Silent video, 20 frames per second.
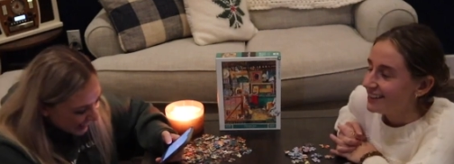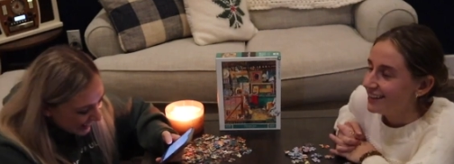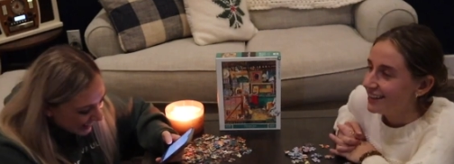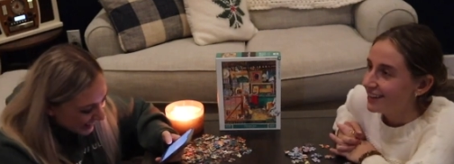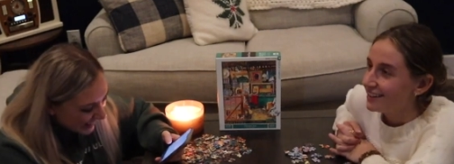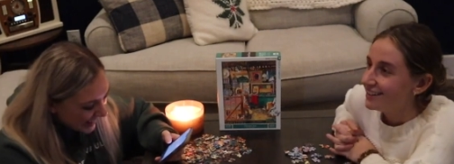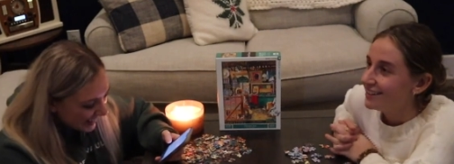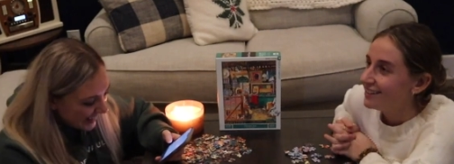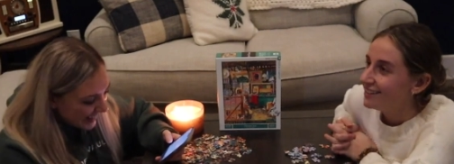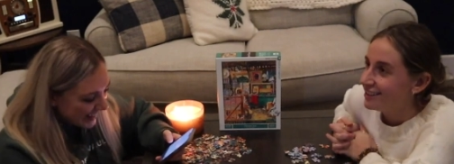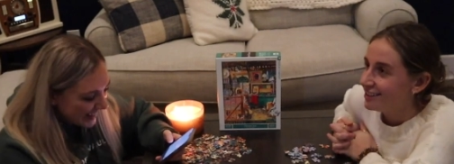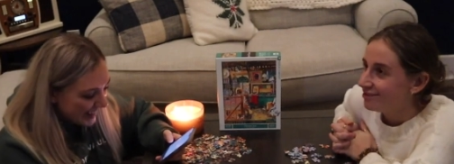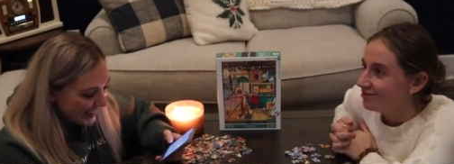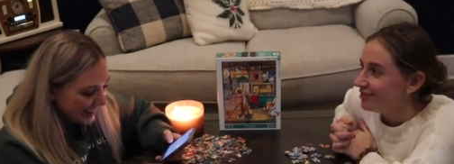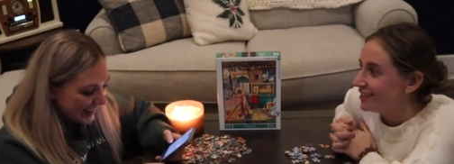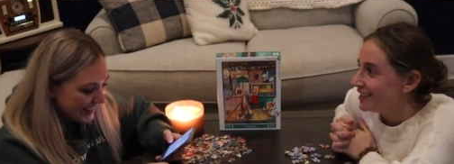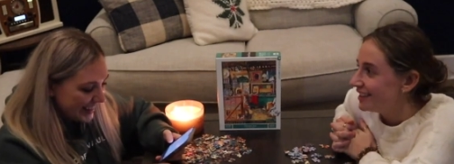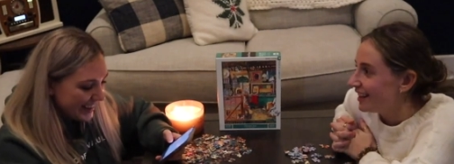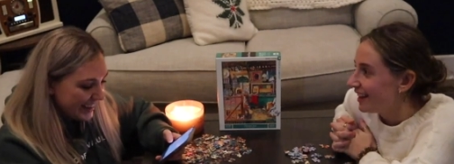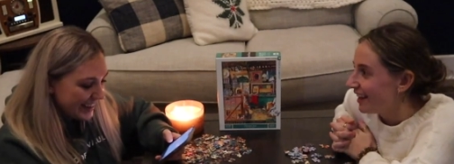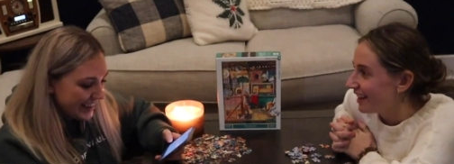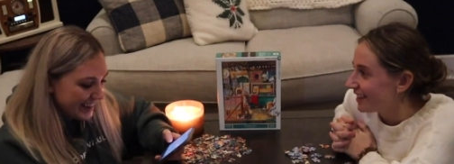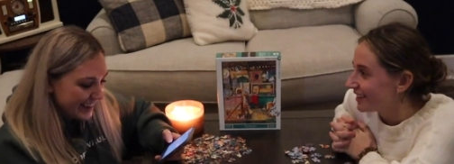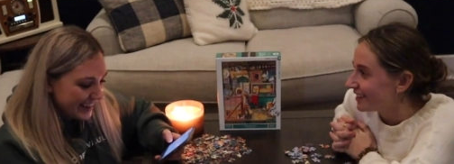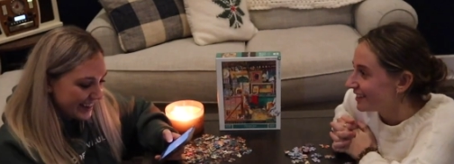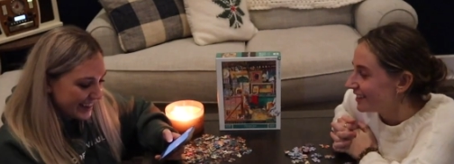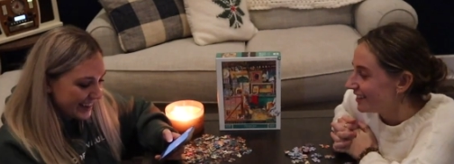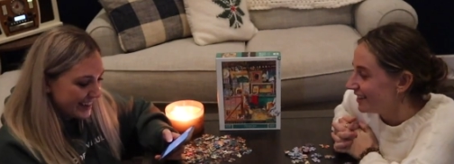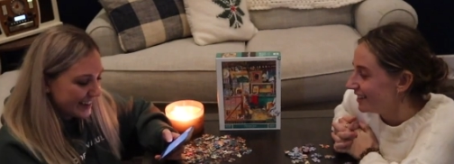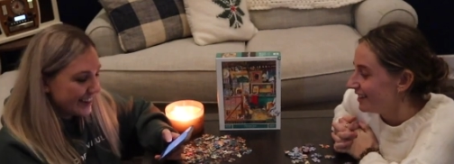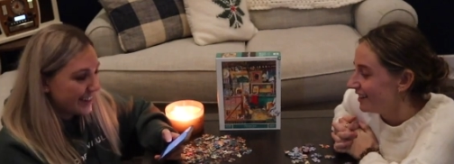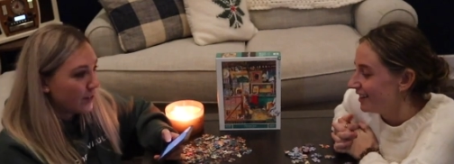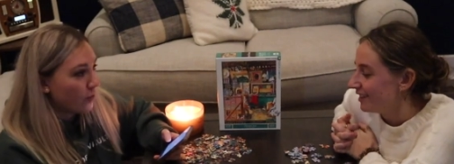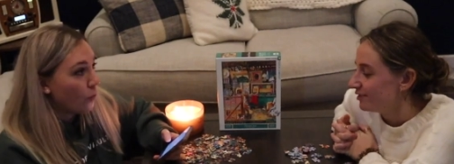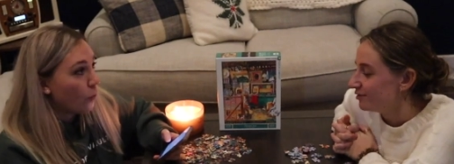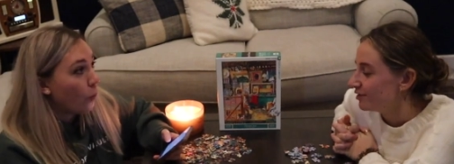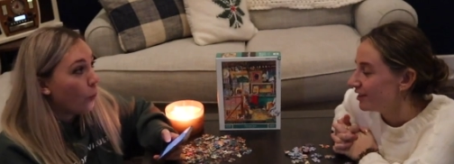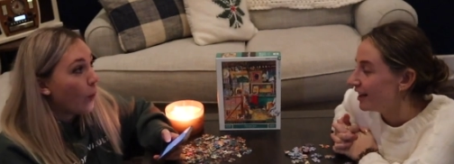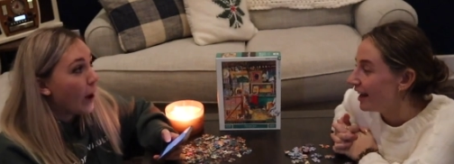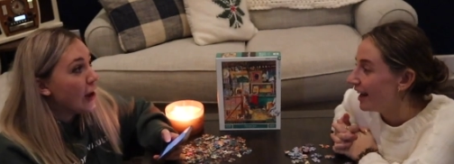Speaker 1: Oh, you mean like
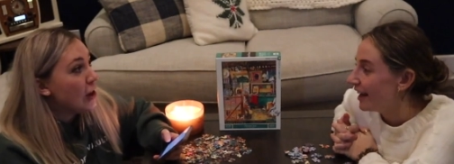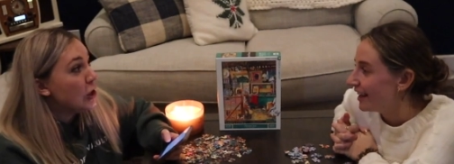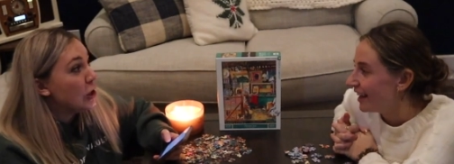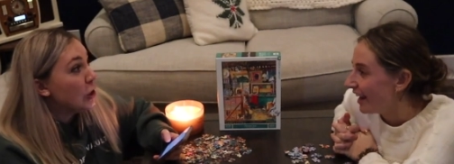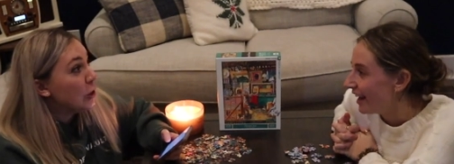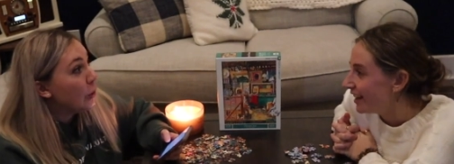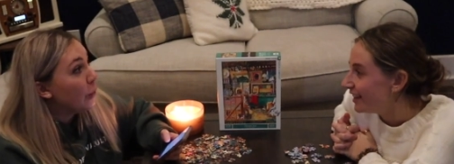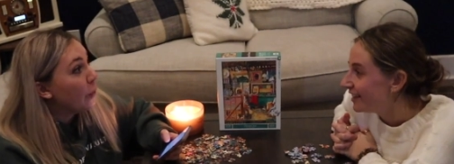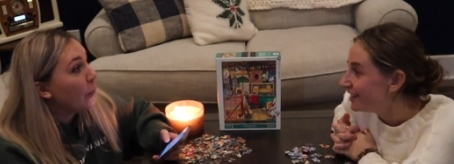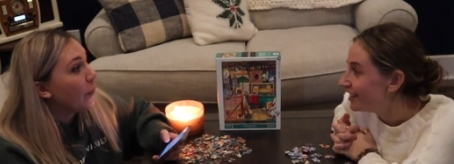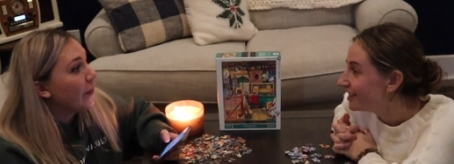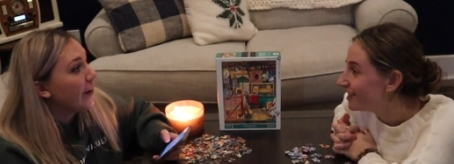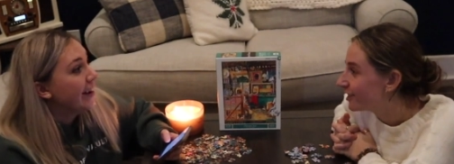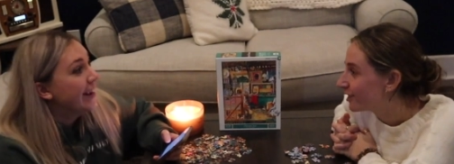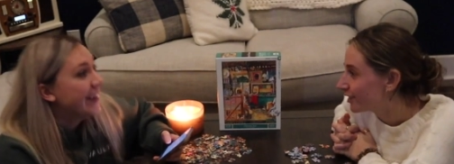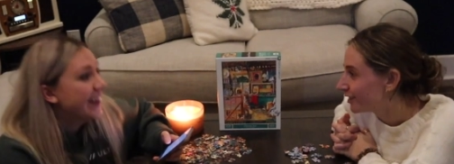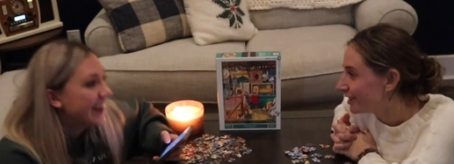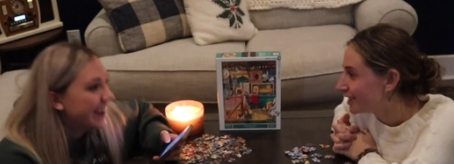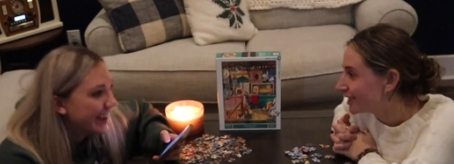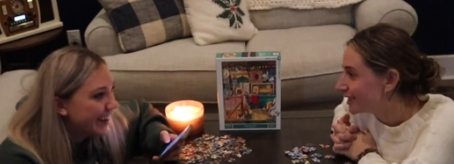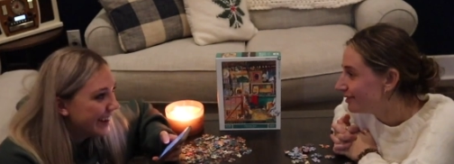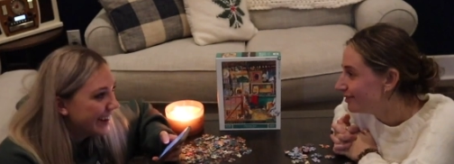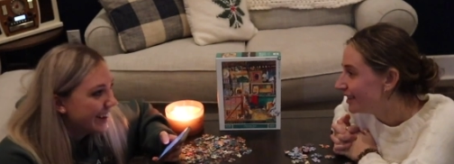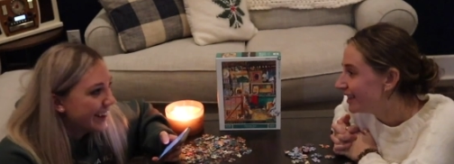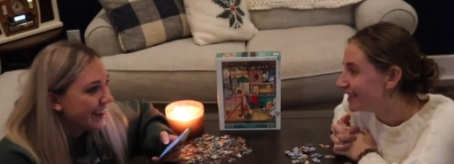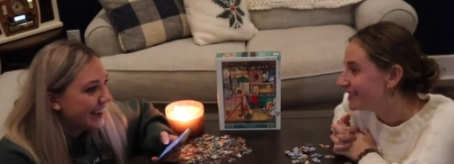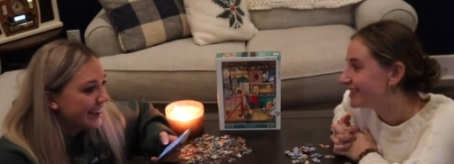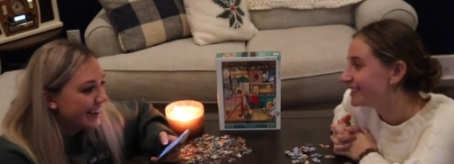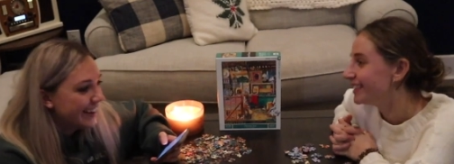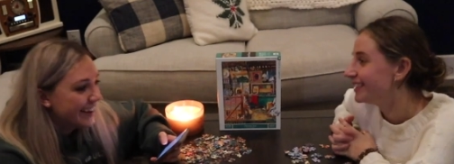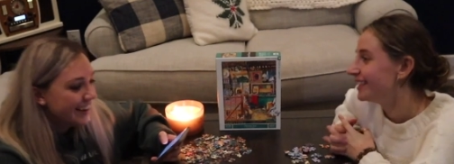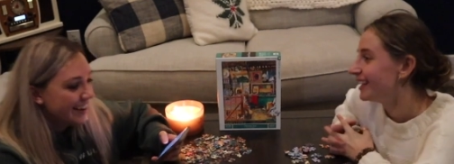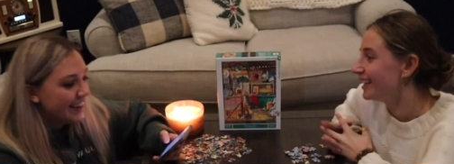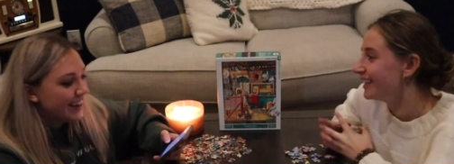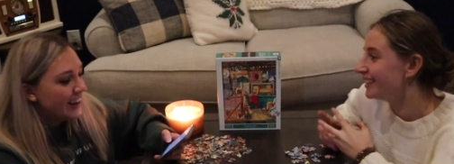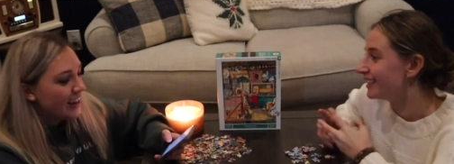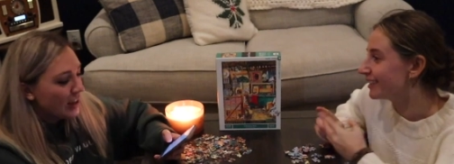where when I hated were, Christmas, and then